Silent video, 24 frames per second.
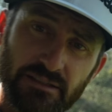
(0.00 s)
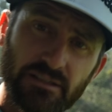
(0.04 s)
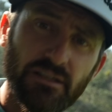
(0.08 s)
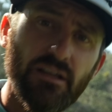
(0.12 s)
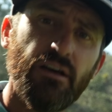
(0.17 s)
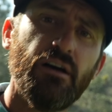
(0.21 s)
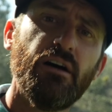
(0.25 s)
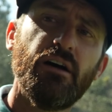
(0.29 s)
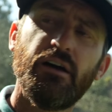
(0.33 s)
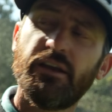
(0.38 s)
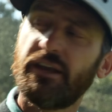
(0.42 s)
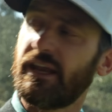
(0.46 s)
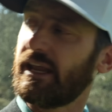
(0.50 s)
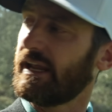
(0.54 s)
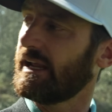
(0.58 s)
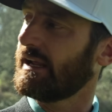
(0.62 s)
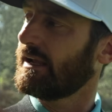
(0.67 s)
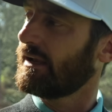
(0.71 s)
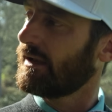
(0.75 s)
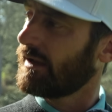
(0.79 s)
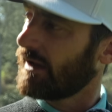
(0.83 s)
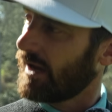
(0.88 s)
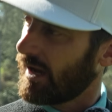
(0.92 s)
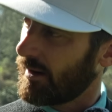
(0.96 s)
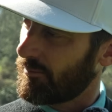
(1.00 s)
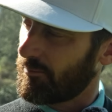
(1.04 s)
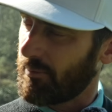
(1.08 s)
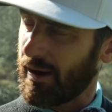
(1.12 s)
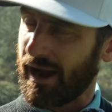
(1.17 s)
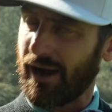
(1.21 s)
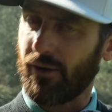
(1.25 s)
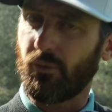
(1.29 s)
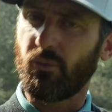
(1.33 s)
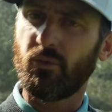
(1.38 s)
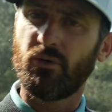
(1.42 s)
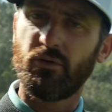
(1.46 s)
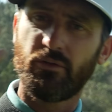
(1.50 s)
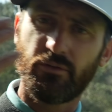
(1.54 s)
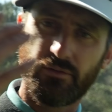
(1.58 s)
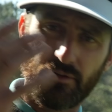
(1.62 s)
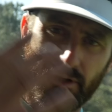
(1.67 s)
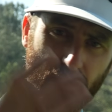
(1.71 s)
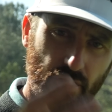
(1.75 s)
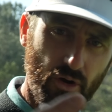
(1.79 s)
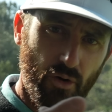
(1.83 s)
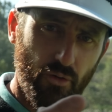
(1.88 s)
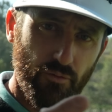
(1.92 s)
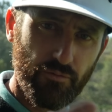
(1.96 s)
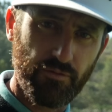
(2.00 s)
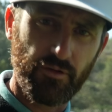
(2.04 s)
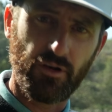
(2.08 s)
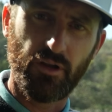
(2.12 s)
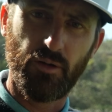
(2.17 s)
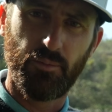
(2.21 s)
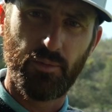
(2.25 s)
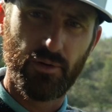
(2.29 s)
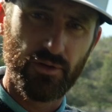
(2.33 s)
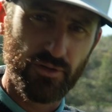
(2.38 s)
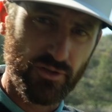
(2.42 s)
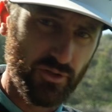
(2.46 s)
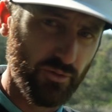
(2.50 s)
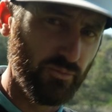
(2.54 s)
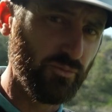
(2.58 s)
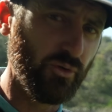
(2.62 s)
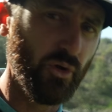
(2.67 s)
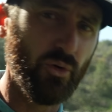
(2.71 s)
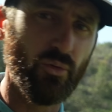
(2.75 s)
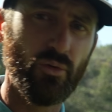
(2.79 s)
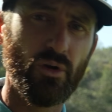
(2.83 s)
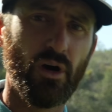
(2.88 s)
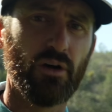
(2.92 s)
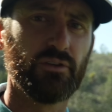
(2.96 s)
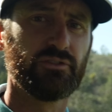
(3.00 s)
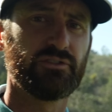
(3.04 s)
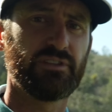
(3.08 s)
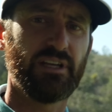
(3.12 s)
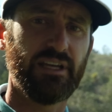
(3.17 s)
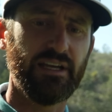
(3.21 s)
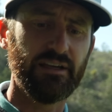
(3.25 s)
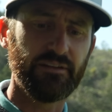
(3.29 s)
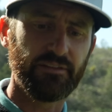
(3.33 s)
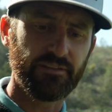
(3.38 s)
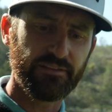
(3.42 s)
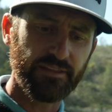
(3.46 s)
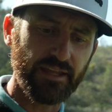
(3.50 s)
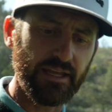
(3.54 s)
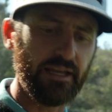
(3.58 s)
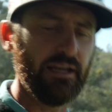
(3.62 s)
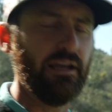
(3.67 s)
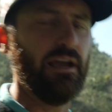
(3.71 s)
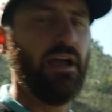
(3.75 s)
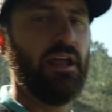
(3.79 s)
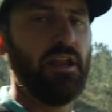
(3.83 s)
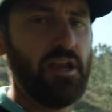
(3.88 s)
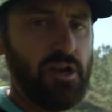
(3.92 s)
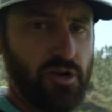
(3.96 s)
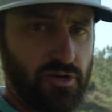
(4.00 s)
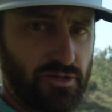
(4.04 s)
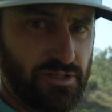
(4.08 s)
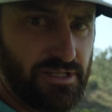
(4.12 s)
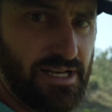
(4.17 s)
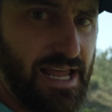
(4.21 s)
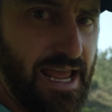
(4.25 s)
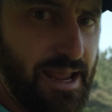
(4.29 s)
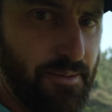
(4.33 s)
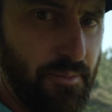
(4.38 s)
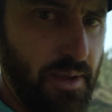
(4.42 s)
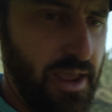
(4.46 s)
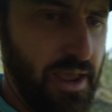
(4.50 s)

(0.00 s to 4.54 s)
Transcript: learning about the golf club. You do not say a thing and you just let him